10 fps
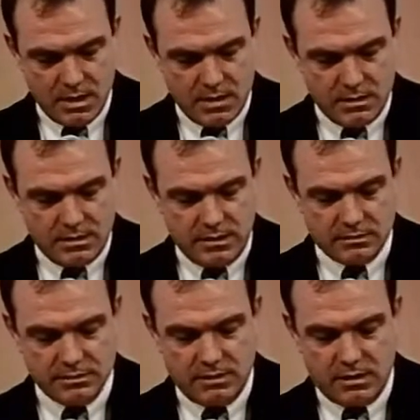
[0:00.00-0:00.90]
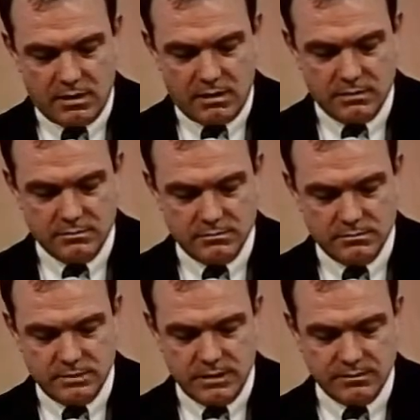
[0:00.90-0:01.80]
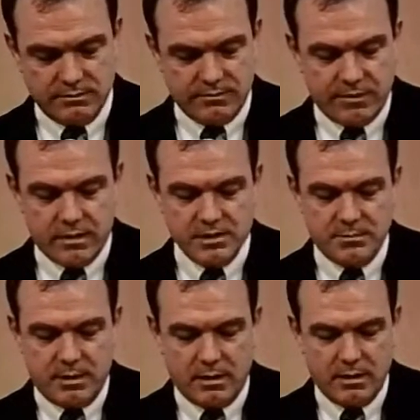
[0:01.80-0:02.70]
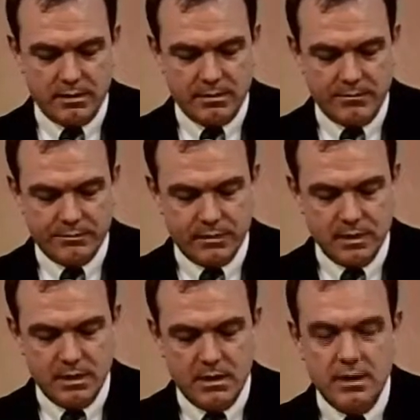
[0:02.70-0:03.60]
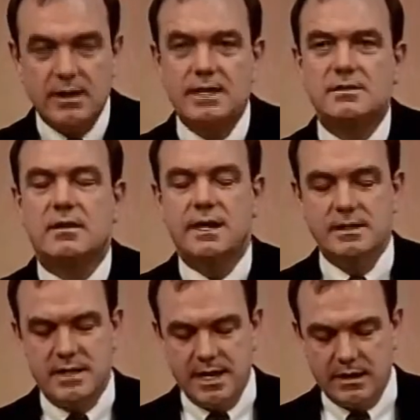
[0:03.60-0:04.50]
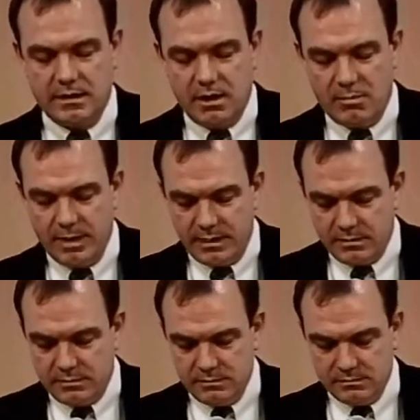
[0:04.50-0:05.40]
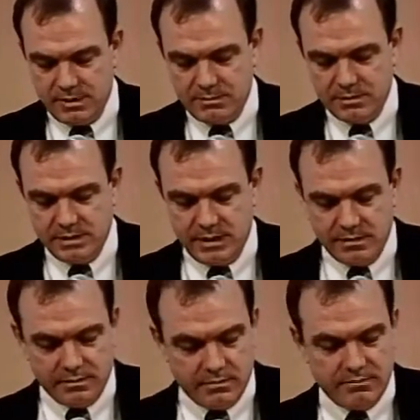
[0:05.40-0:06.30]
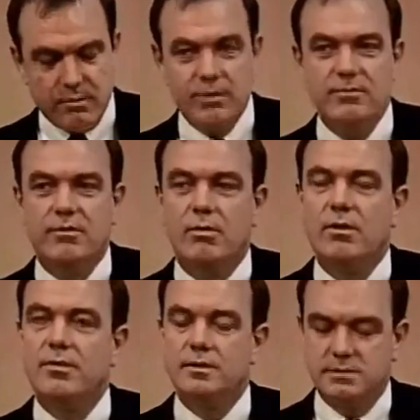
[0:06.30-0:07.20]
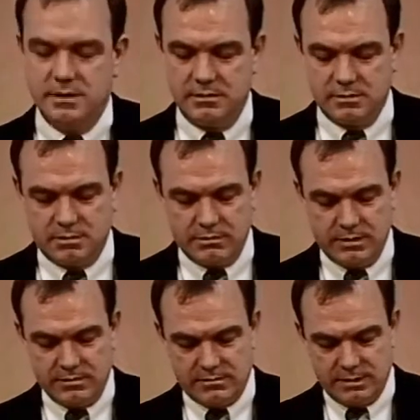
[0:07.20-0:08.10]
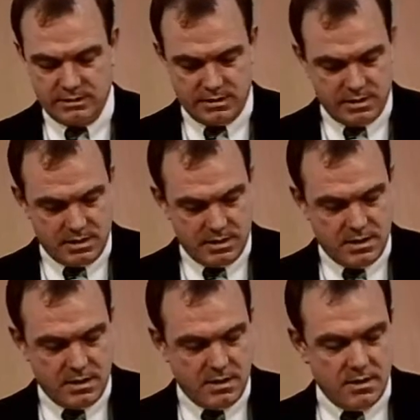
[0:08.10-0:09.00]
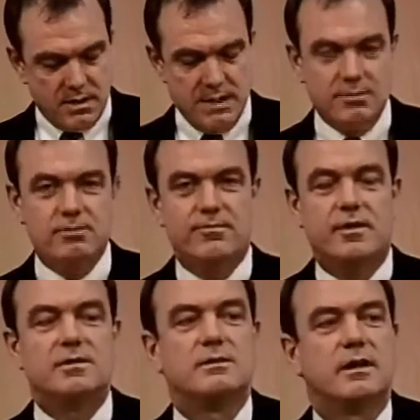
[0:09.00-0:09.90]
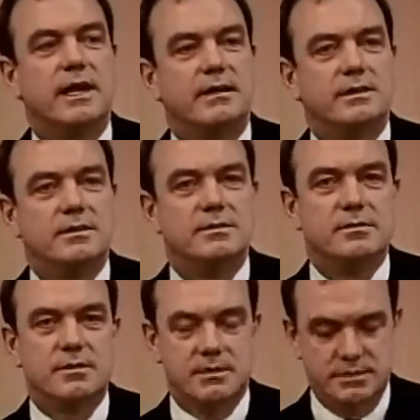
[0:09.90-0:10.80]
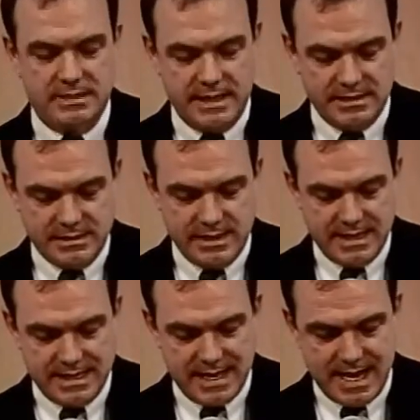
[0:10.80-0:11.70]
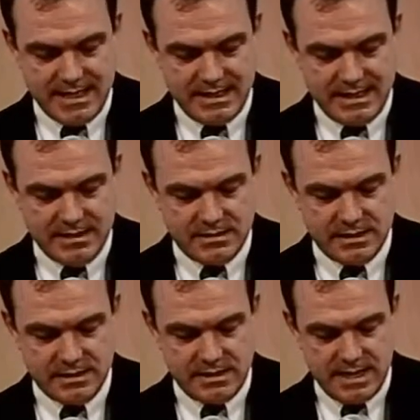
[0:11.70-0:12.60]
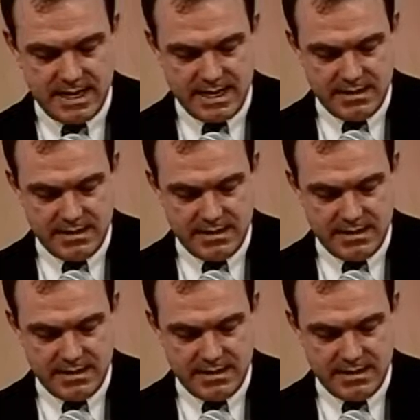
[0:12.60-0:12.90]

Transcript: Terrell Starr is from Forest Park. He's a Clayton County lawmaker representing the 44th Senatorial District. He was first elected to the state senate in 1968.